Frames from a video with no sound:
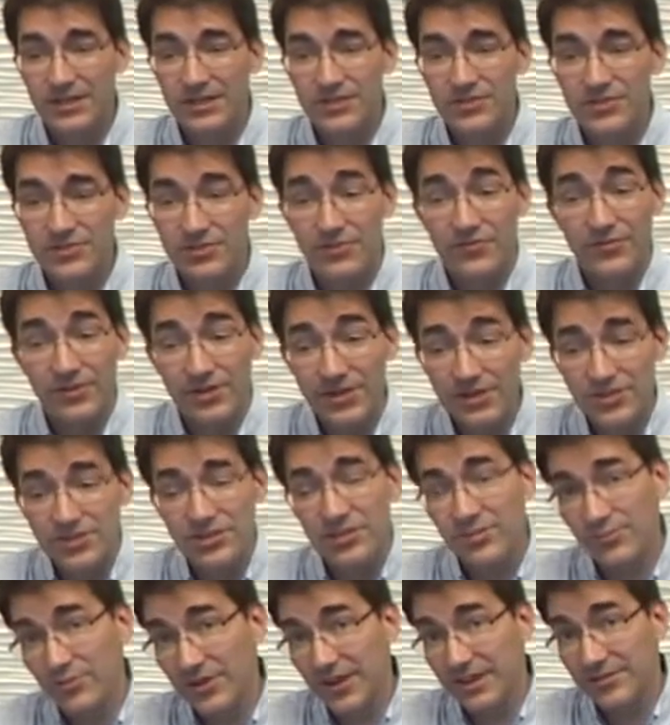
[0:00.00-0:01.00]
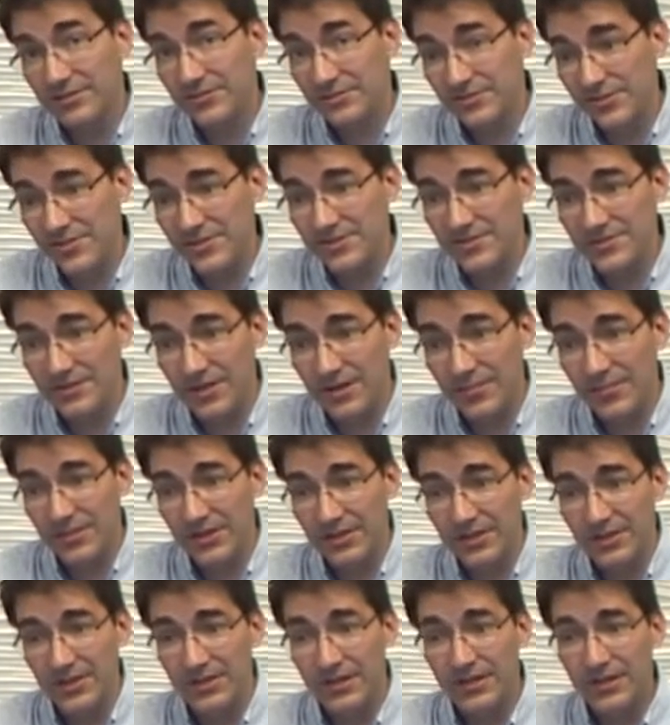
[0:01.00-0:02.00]
So for additional practice on this
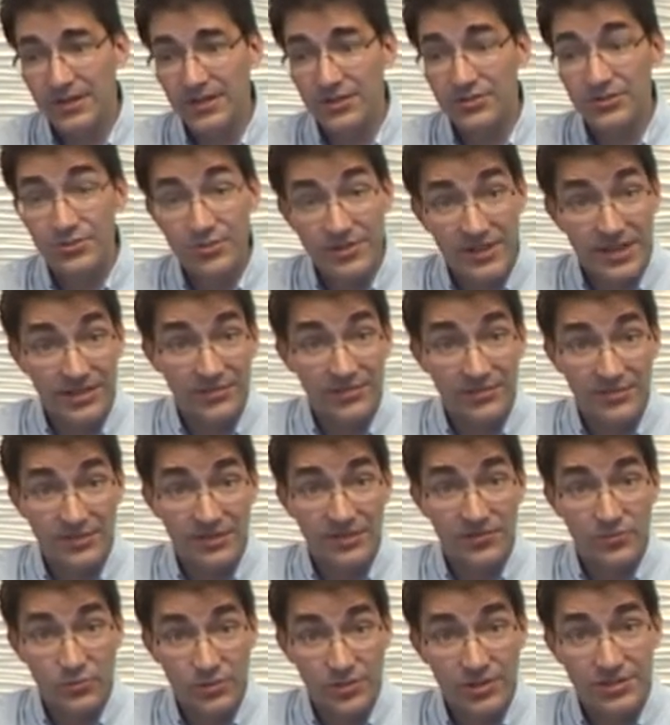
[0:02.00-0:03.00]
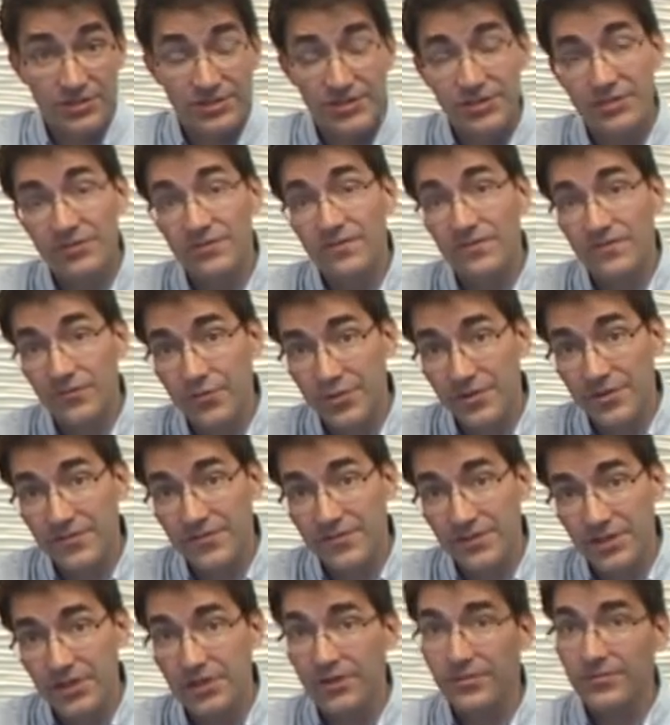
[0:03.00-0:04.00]
topic, do the exercise worksheet for the
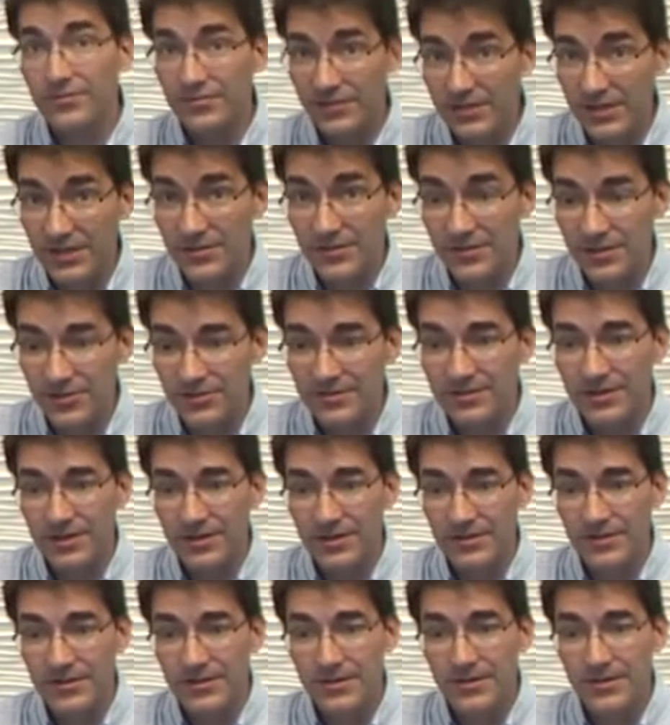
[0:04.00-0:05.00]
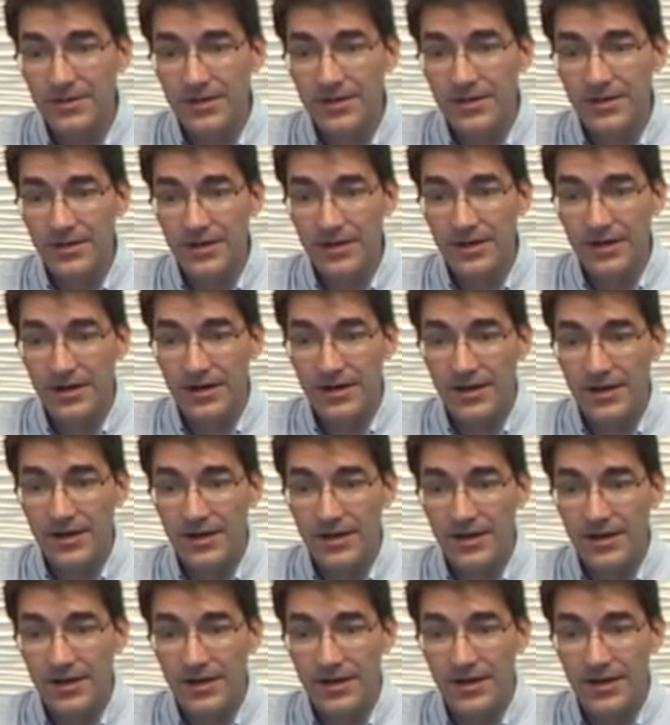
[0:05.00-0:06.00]
video in the newsletter.
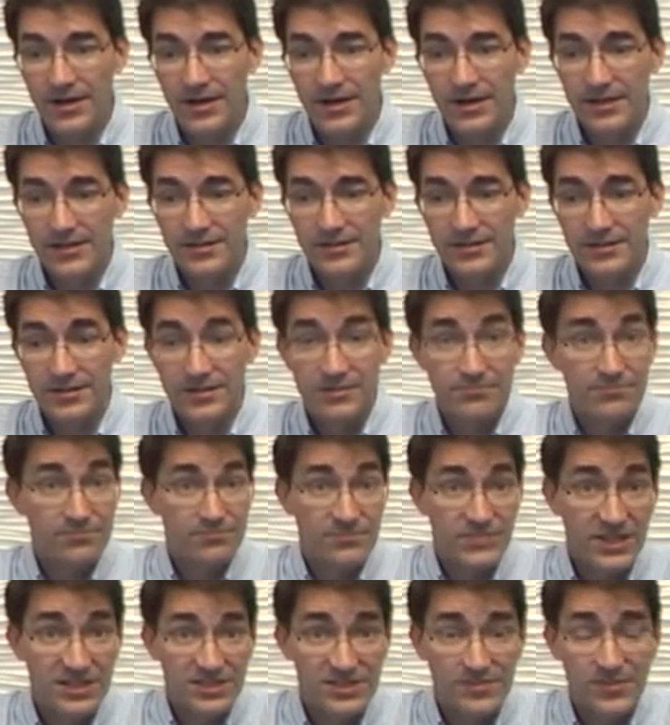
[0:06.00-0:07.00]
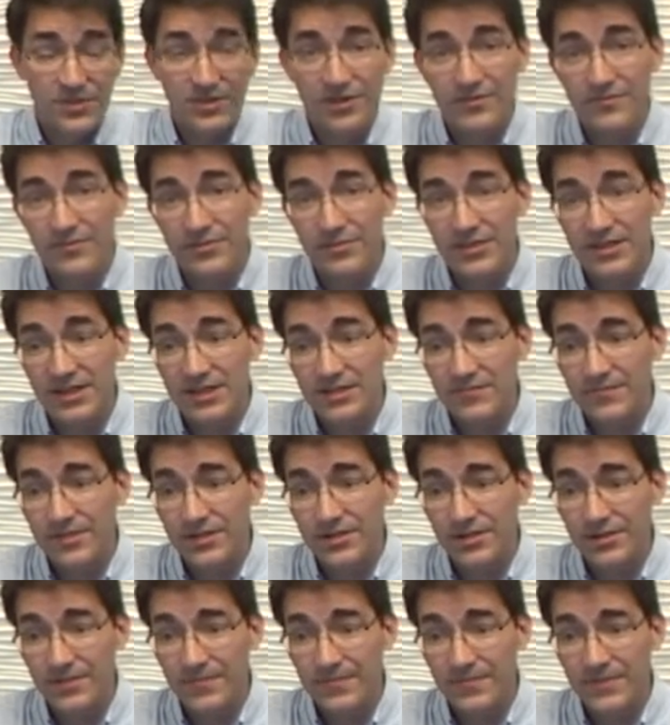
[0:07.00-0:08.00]
That's about it for today's
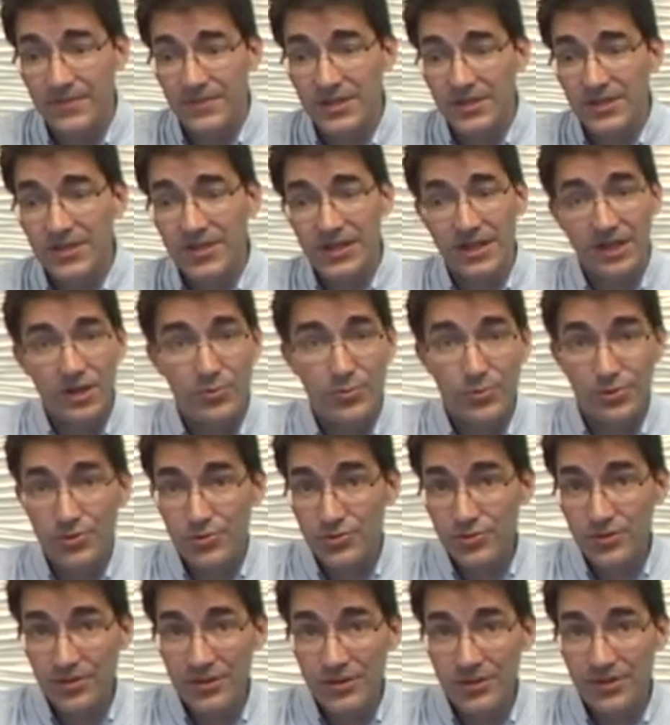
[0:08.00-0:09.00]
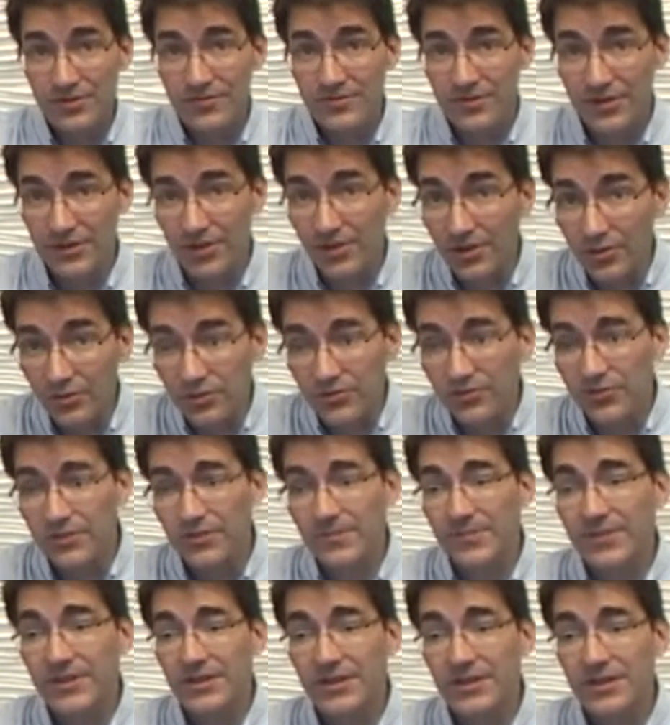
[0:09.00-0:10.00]
video. I hope you enjoyed it and found it useful.